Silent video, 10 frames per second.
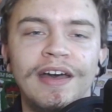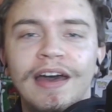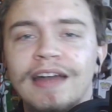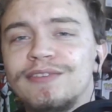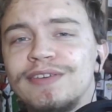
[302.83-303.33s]

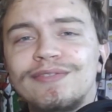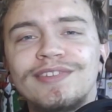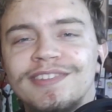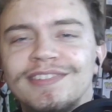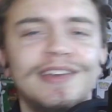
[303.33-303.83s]
And if even
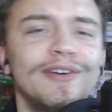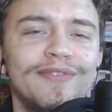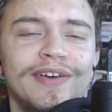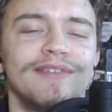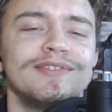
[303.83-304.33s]
a single
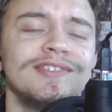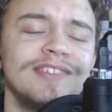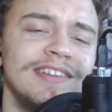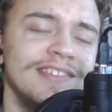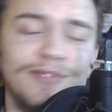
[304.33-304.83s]
thing I've just
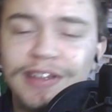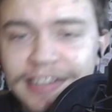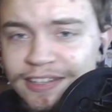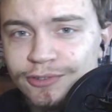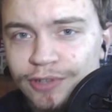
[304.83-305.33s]
said is of
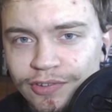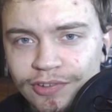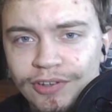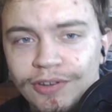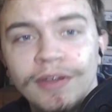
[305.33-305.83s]
any interest
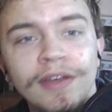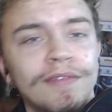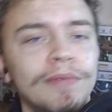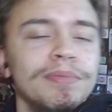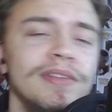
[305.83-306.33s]
to you,
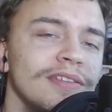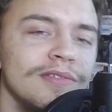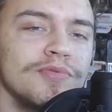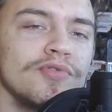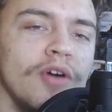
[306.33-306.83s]
then please
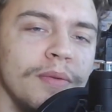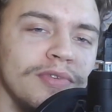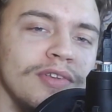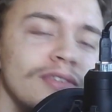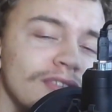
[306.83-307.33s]
subscribe
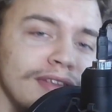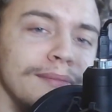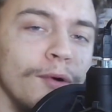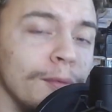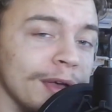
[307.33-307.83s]
so that you can see
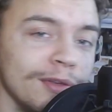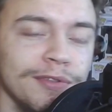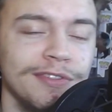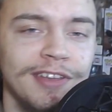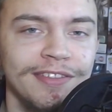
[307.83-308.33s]
more of my
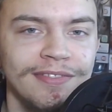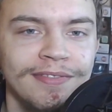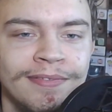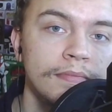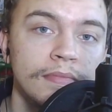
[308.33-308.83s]
content.
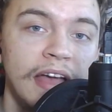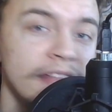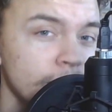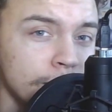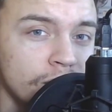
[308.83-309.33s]
At
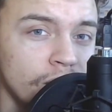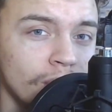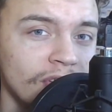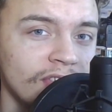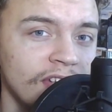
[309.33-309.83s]
number 2
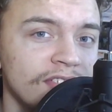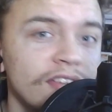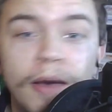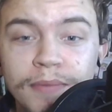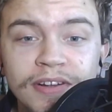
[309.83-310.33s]
on this list,
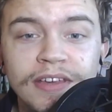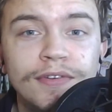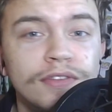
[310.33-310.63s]
I'm going to give it to